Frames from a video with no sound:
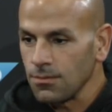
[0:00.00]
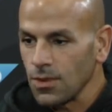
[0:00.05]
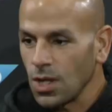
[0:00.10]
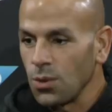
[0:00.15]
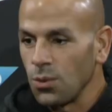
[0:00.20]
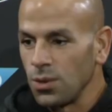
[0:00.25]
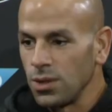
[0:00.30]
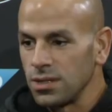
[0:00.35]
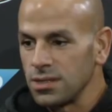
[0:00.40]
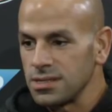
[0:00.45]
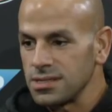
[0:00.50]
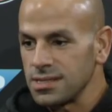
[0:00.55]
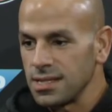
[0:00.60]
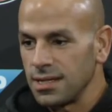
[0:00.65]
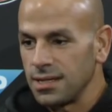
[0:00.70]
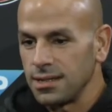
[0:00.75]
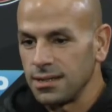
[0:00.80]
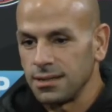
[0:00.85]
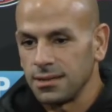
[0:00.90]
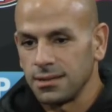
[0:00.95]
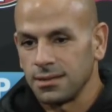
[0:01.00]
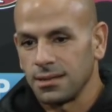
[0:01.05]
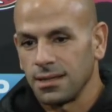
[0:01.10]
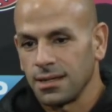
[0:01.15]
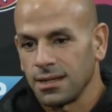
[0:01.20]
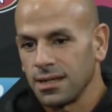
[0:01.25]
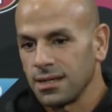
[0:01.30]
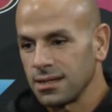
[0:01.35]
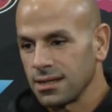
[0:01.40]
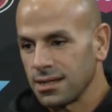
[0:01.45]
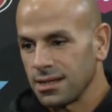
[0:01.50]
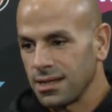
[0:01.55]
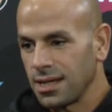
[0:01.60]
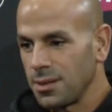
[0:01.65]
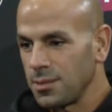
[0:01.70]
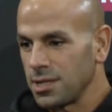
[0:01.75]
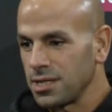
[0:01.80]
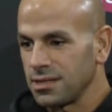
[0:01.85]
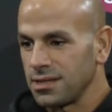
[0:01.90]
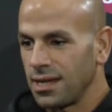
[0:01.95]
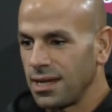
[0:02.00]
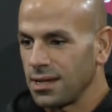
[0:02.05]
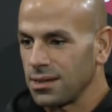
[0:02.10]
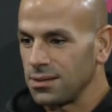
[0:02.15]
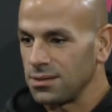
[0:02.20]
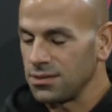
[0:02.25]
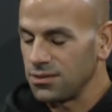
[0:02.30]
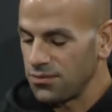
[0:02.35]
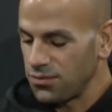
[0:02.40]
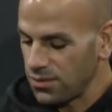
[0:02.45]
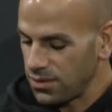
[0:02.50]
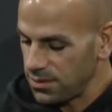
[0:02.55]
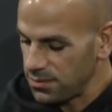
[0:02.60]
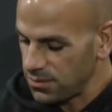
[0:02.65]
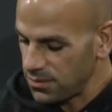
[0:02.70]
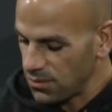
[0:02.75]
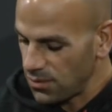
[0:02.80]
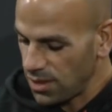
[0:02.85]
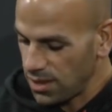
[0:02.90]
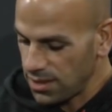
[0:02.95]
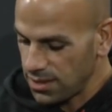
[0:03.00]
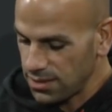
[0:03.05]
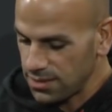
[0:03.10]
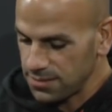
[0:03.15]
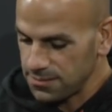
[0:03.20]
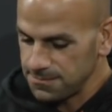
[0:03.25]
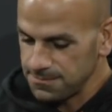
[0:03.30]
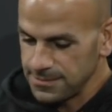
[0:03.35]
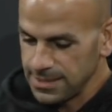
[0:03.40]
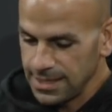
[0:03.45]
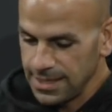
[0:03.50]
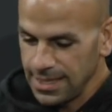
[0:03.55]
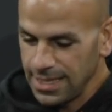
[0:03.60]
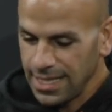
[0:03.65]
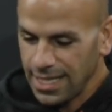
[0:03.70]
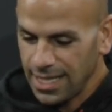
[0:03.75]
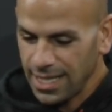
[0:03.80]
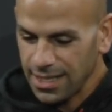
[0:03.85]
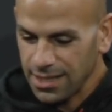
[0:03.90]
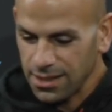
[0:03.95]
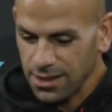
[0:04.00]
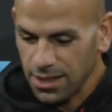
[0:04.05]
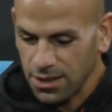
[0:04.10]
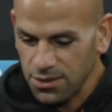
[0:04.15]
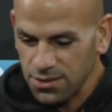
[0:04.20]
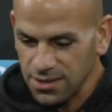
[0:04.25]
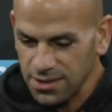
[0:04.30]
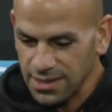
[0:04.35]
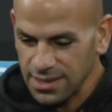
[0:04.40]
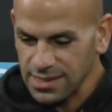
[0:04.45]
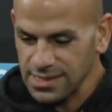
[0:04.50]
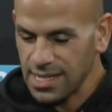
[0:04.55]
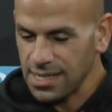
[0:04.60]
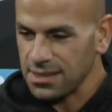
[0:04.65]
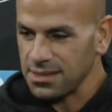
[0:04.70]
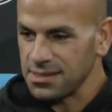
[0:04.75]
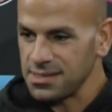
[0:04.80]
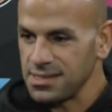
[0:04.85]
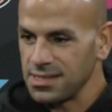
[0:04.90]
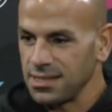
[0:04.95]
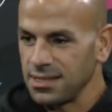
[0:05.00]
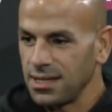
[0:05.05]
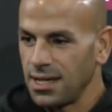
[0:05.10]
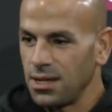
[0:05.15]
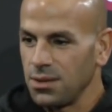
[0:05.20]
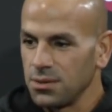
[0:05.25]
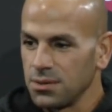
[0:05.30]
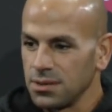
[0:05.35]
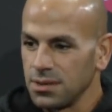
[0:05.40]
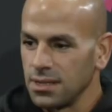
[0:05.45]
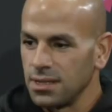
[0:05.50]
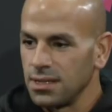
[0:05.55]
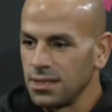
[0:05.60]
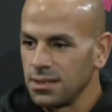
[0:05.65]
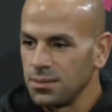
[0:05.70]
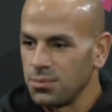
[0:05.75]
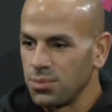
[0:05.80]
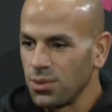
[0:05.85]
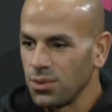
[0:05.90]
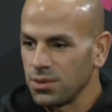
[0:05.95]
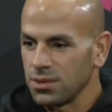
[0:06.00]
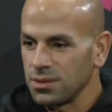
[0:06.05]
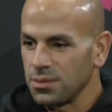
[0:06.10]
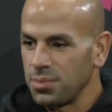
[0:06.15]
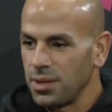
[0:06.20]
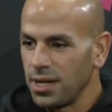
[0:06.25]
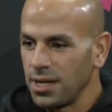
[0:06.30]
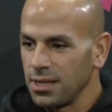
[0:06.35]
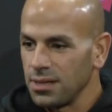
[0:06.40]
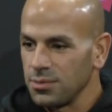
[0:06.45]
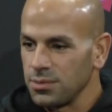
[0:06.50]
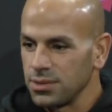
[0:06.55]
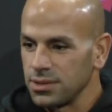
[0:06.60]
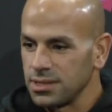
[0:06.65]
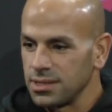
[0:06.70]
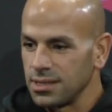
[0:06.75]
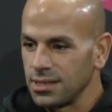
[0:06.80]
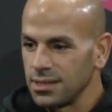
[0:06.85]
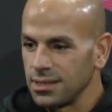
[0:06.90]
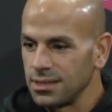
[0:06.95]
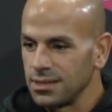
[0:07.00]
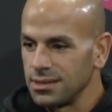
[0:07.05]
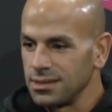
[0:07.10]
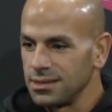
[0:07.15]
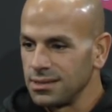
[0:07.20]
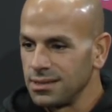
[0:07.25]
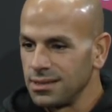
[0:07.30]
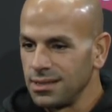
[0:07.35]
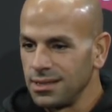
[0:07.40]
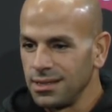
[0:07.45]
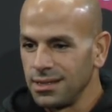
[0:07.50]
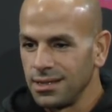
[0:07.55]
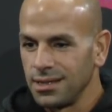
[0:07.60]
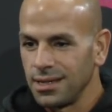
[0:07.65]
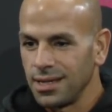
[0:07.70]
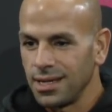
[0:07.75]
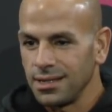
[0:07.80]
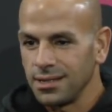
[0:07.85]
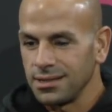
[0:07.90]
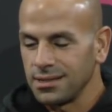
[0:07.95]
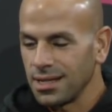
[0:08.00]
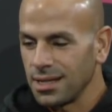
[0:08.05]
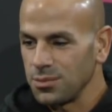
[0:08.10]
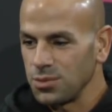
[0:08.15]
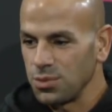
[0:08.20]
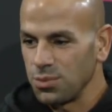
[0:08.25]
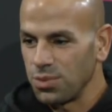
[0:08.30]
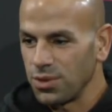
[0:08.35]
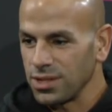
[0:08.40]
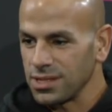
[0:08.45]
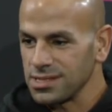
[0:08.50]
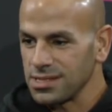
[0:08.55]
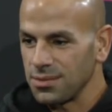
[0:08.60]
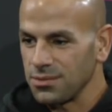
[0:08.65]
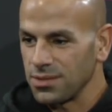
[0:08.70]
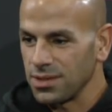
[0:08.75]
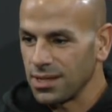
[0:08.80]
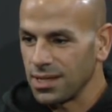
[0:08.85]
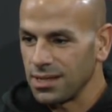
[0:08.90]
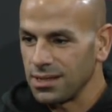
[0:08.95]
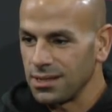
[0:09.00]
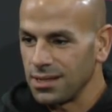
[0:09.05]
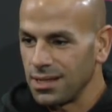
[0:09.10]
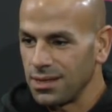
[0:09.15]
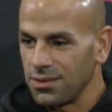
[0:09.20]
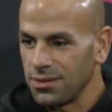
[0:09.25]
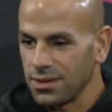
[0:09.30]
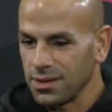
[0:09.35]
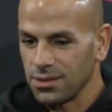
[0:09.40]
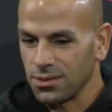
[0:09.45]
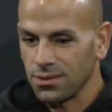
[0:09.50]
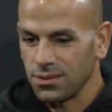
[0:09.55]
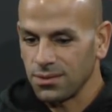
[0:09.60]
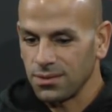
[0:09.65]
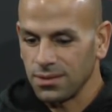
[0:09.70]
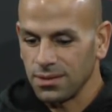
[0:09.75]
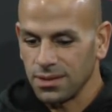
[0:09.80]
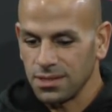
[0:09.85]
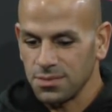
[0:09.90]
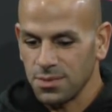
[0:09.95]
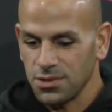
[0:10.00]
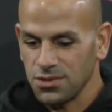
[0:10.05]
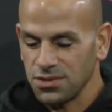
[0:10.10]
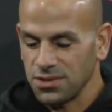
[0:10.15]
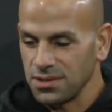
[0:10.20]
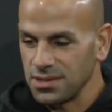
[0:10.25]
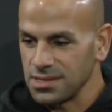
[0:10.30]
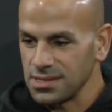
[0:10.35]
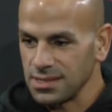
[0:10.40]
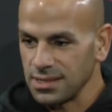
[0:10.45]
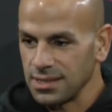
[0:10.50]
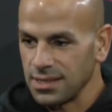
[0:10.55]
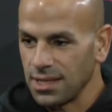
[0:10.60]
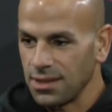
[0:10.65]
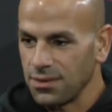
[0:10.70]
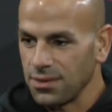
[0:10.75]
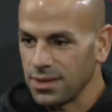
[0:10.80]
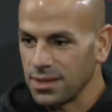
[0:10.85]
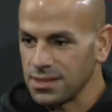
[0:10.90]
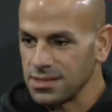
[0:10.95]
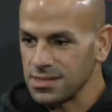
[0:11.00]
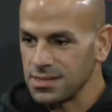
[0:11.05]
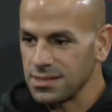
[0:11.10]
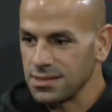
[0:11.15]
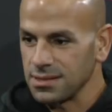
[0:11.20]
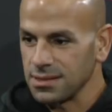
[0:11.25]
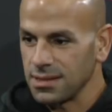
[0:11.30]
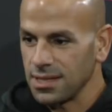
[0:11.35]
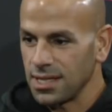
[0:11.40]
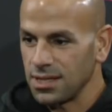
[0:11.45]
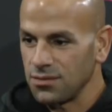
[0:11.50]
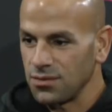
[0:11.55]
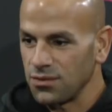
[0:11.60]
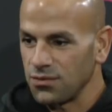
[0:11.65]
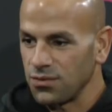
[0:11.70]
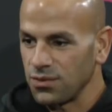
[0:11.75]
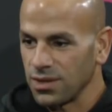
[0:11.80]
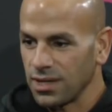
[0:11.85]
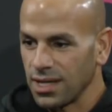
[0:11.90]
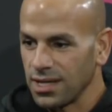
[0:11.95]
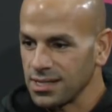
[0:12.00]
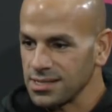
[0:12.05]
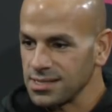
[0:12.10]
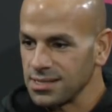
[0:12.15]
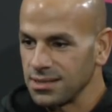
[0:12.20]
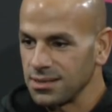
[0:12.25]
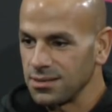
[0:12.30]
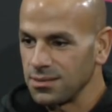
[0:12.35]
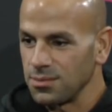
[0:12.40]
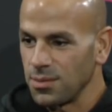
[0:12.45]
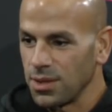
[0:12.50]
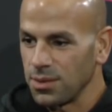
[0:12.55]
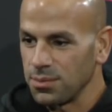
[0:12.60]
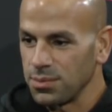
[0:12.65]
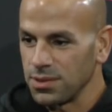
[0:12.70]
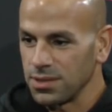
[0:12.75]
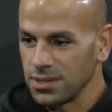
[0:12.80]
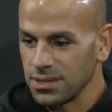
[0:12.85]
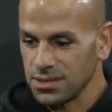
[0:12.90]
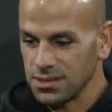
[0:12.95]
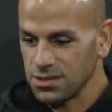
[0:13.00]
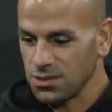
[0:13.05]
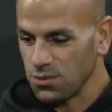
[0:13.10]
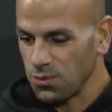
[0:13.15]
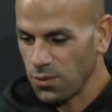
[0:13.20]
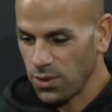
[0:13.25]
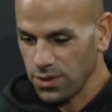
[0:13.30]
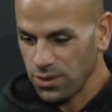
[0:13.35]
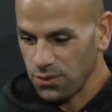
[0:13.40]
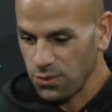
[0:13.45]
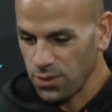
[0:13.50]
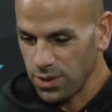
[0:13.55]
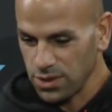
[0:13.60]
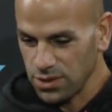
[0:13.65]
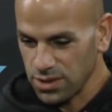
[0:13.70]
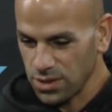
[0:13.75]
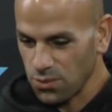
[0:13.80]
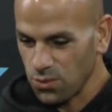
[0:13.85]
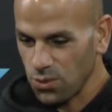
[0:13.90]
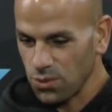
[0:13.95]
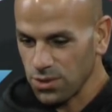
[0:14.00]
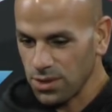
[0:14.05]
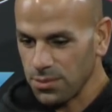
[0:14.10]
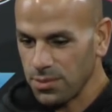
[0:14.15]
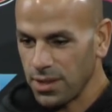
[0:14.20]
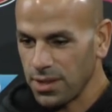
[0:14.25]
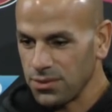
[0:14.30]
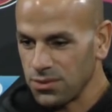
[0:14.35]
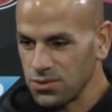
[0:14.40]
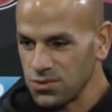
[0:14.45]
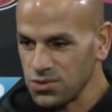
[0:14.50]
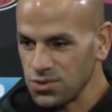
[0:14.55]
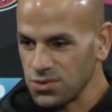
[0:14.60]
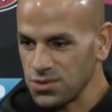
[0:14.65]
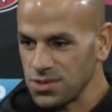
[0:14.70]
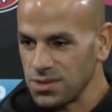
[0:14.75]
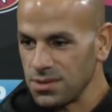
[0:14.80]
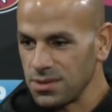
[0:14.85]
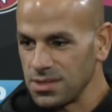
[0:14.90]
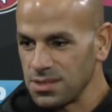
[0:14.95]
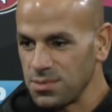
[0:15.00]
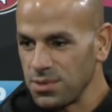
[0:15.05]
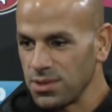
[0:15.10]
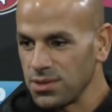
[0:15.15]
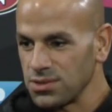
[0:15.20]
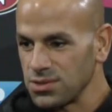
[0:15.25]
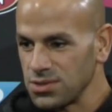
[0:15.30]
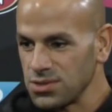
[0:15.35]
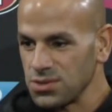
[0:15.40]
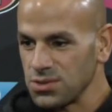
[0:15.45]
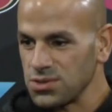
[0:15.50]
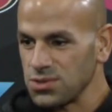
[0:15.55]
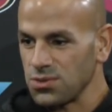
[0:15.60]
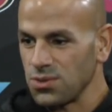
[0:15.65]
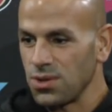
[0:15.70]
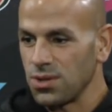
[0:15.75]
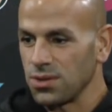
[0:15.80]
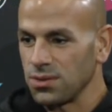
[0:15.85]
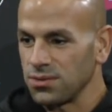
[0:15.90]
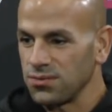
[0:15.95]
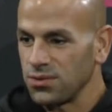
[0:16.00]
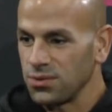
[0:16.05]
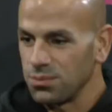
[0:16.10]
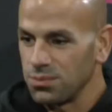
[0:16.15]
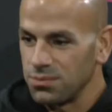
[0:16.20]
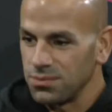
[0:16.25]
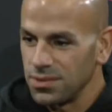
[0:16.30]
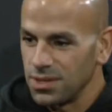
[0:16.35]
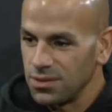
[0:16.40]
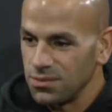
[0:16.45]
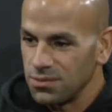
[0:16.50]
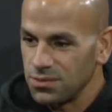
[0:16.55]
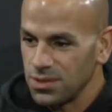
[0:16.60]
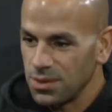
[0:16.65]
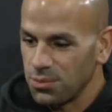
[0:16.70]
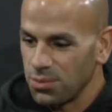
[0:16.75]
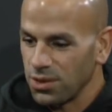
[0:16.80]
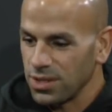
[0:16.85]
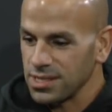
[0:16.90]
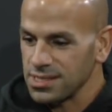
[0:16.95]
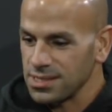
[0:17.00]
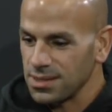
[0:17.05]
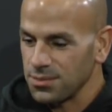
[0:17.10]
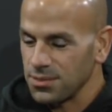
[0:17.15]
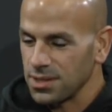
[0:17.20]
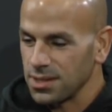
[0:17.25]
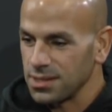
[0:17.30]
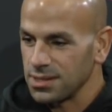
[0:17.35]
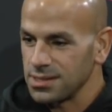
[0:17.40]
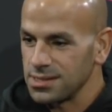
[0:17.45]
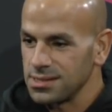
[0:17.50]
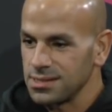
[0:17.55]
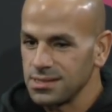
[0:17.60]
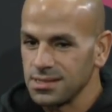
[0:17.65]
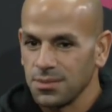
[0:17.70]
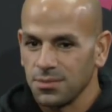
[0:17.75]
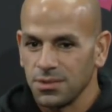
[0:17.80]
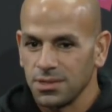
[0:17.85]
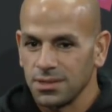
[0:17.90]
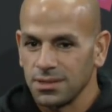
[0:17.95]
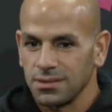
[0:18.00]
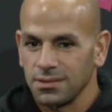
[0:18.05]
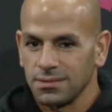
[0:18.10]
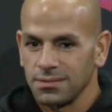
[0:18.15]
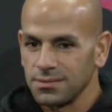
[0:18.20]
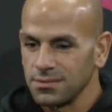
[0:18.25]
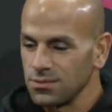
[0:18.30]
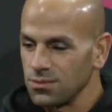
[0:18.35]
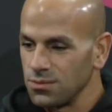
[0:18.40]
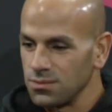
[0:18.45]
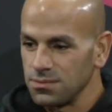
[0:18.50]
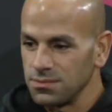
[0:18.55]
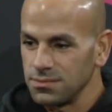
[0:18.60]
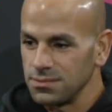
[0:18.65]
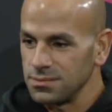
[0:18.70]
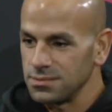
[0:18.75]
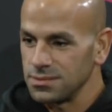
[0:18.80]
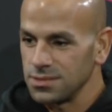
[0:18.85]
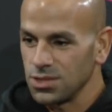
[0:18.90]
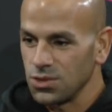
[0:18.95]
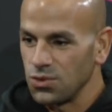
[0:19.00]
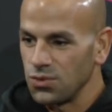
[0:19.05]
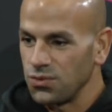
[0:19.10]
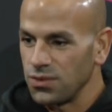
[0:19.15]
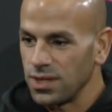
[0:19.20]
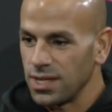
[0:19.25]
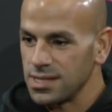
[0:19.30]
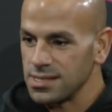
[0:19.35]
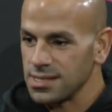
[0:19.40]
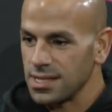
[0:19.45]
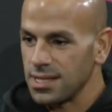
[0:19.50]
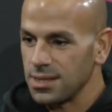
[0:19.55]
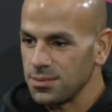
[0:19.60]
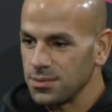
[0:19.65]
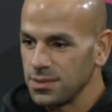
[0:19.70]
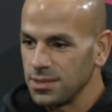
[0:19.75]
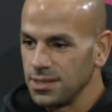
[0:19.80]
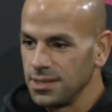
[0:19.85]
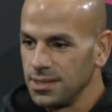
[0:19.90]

It was. again, it came on a tackle, and for him I, I couldn't exactly see how it uh, broke in the pile, but uh, anytime you break something, I, I think they're, especially in this league, I think it's kind of a freak accident in my opinion because the way, way you get rolled up on, they're so, these players are so strong. If you to break something, it, something goofy has to happen.